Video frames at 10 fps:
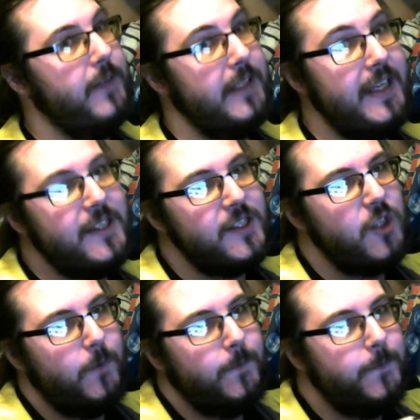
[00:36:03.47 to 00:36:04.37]
it. It's
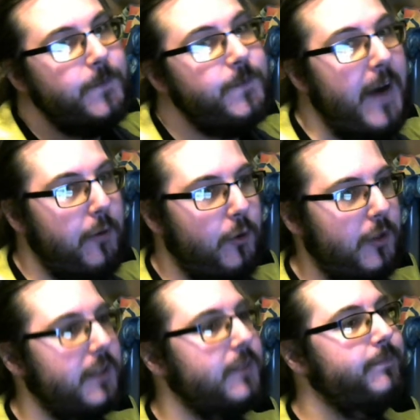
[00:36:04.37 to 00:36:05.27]
so
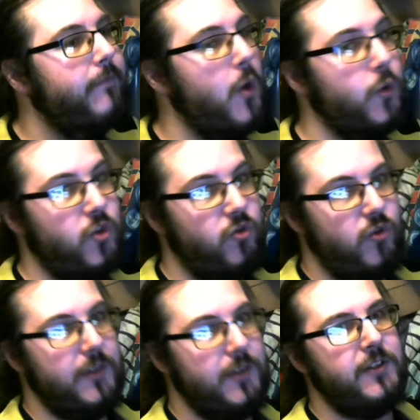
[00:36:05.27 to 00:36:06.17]
feral and
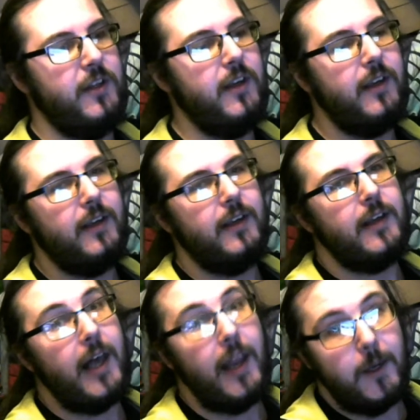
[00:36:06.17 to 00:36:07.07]
monstrous.
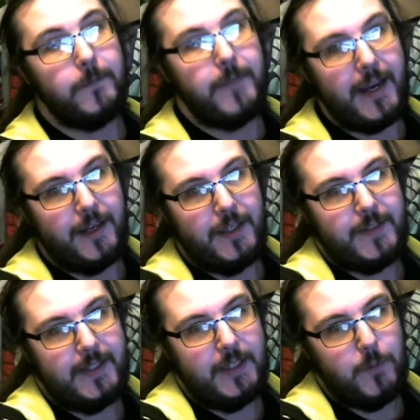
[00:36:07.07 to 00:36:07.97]
I love that kind of
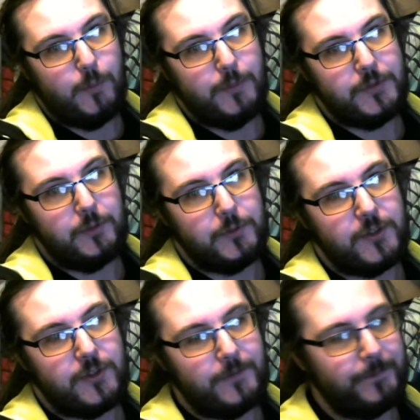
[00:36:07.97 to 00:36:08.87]
thing in mobile
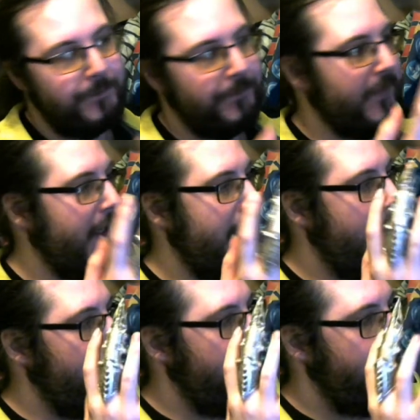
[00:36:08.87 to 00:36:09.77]
suits.
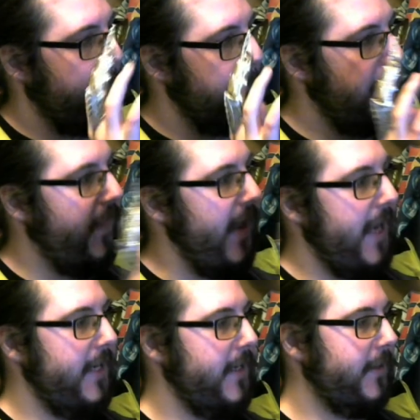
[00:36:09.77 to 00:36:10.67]
But
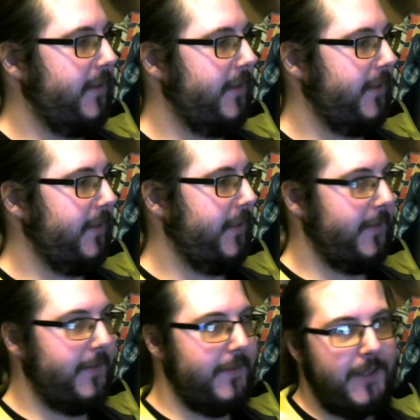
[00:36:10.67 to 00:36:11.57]
then,
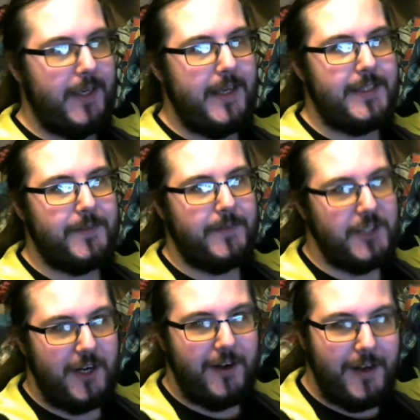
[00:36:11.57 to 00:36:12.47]
the likes of the
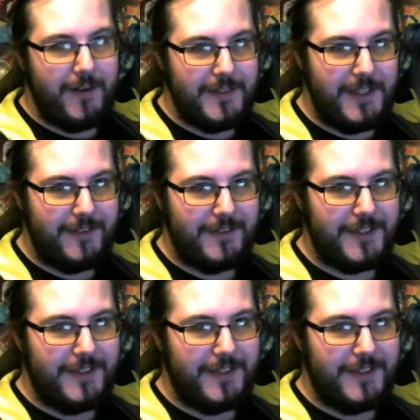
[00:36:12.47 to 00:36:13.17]
Shahrazad,